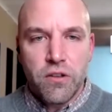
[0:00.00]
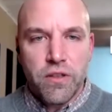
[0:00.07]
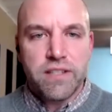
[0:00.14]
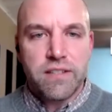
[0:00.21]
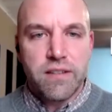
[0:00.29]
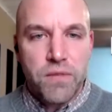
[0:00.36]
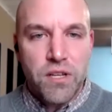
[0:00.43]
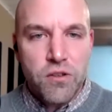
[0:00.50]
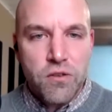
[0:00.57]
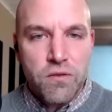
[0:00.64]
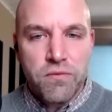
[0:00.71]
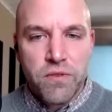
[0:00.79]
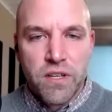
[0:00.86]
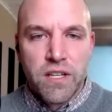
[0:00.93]
You know, that's something
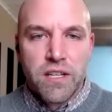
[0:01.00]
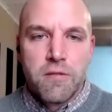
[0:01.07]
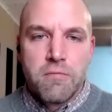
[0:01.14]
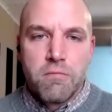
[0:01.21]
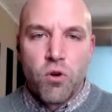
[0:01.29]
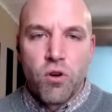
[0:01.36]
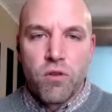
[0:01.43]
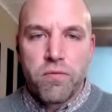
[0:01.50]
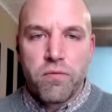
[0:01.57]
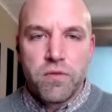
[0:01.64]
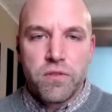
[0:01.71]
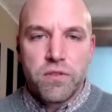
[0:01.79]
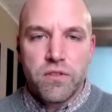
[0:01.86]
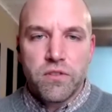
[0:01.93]
you've more
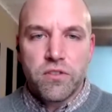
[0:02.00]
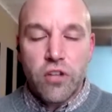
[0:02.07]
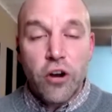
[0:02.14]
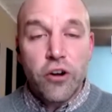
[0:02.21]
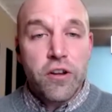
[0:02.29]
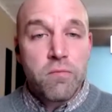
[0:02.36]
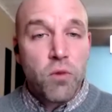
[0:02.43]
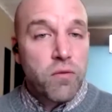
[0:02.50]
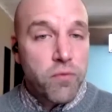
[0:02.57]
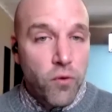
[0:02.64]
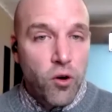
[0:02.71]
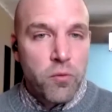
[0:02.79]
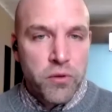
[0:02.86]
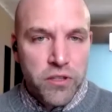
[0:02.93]
started more
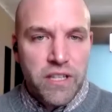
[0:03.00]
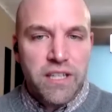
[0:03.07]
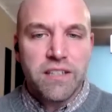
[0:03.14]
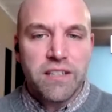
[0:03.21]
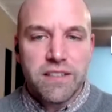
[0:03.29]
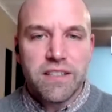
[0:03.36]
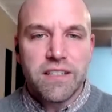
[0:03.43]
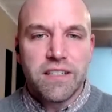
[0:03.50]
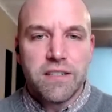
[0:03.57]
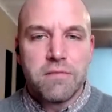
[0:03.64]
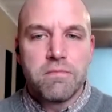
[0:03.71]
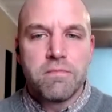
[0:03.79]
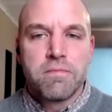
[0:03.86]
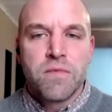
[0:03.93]
formally
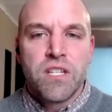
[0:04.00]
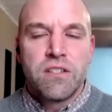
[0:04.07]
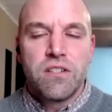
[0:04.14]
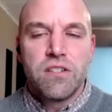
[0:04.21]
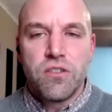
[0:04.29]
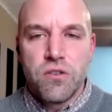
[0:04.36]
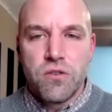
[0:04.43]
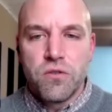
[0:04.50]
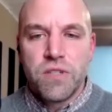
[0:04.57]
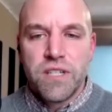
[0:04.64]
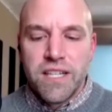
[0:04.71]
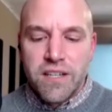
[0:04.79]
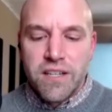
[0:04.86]
um, to do.